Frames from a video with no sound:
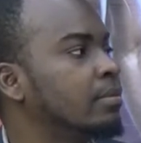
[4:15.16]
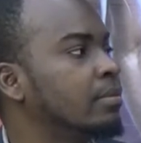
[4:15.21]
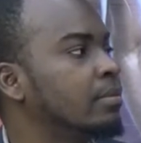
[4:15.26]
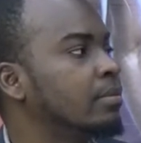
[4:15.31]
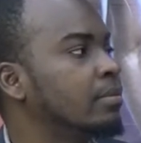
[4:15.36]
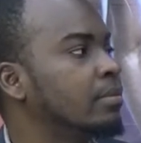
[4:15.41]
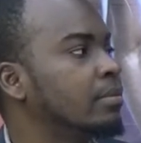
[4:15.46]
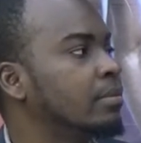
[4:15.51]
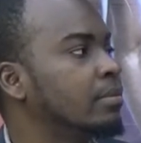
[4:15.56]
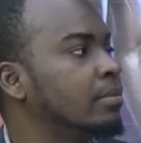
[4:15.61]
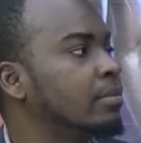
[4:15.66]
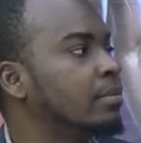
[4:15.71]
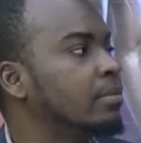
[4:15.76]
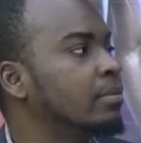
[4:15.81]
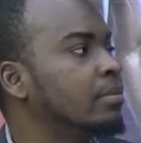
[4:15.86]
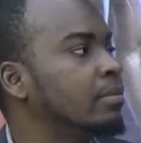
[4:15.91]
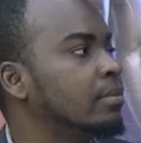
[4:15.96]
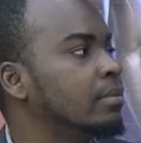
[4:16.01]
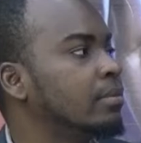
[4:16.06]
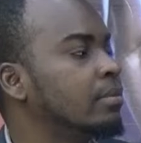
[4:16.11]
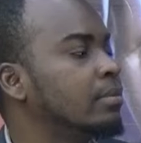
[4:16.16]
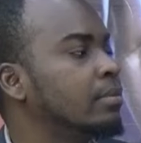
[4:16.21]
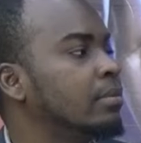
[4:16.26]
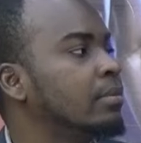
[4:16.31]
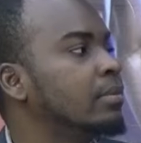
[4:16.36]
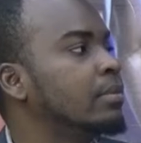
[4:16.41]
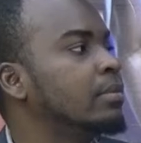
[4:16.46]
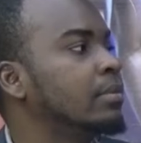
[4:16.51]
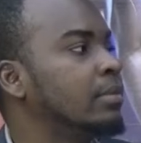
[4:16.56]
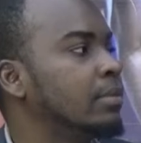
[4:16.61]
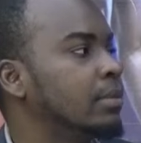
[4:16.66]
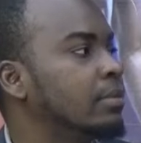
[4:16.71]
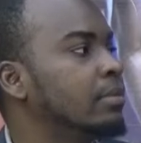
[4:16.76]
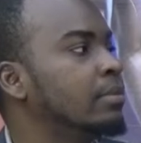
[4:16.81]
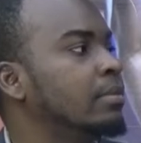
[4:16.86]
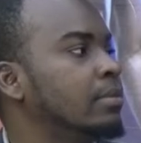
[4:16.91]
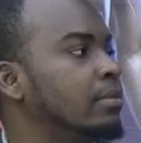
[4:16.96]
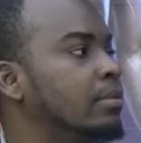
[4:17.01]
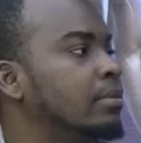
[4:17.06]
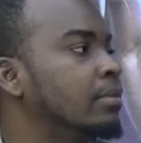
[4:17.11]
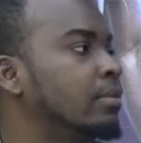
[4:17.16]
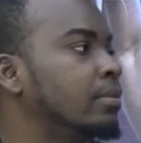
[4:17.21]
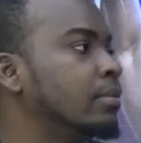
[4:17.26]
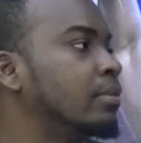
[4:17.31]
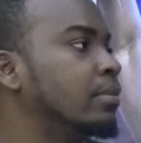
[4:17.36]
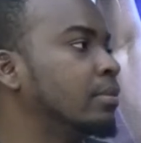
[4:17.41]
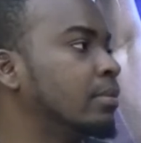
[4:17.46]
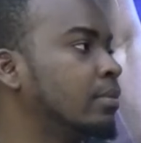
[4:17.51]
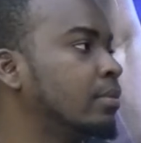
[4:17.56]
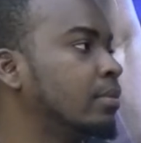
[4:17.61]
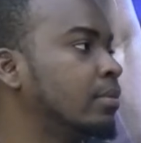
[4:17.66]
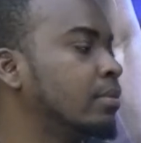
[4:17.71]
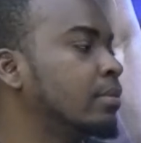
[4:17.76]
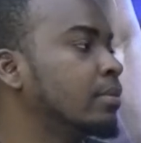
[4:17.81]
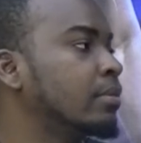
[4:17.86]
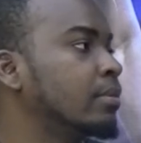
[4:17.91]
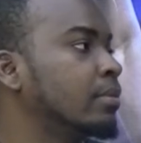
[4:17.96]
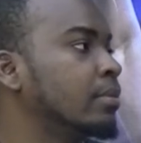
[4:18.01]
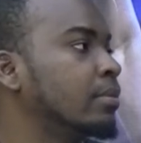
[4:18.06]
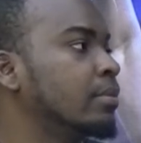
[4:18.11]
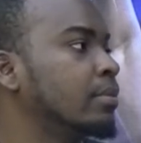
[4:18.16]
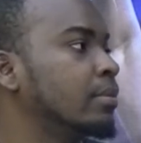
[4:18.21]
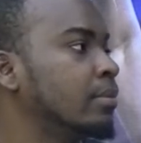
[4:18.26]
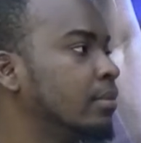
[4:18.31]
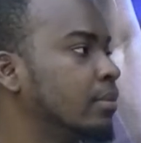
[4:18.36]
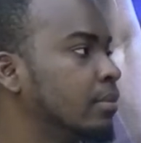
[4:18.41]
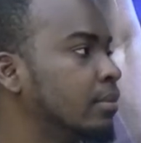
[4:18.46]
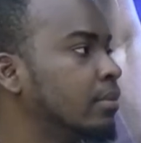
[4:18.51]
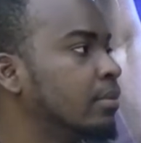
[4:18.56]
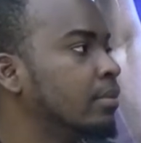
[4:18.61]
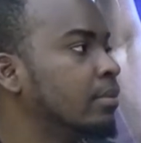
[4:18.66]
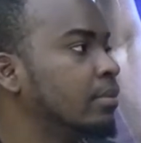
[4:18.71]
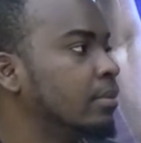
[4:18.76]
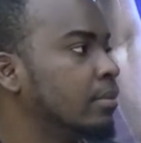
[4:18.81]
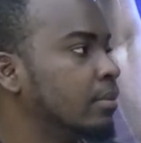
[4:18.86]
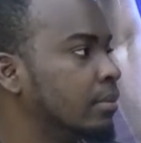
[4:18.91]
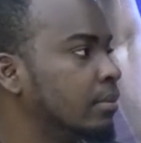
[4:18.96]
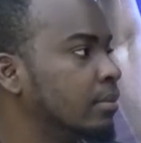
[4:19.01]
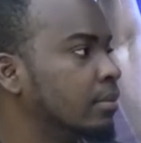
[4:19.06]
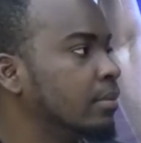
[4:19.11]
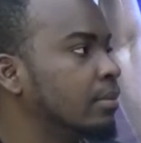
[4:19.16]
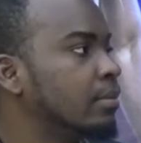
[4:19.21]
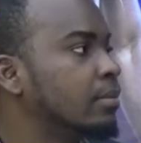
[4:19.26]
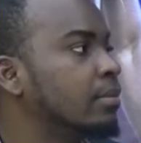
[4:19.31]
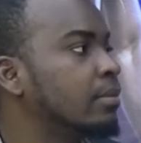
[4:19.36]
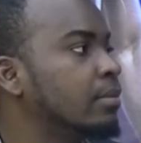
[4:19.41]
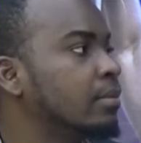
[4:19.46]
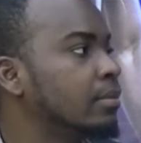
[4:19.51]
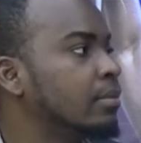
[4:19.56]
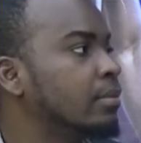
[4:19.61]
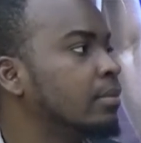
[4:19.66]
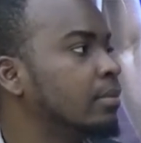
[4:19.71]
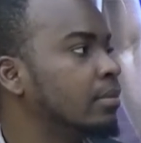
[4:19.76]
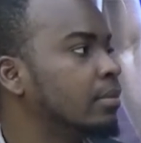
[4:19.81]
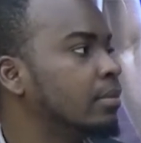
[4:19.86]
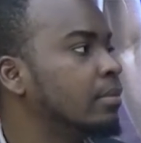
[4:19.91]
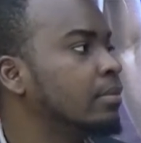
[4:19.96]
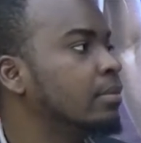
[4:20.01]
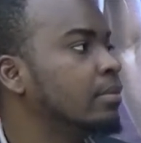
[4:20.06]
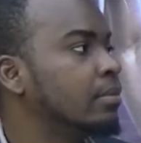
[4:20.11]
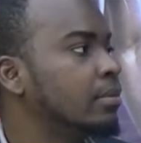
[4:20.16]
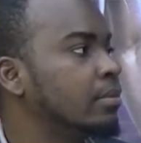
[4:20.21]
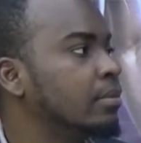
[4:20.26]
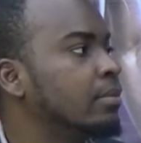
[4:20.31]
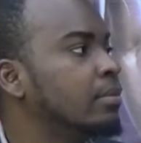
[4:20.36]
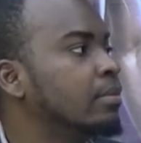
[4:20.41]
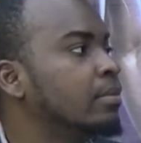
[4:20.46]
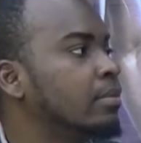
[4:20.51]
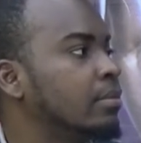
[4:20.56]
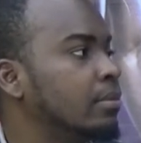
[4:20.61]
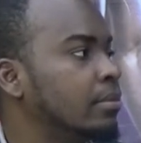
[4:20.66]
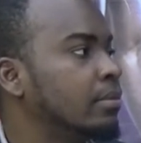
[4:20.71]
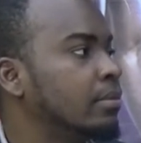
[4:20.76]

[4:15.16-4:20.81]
This person isn't speaking.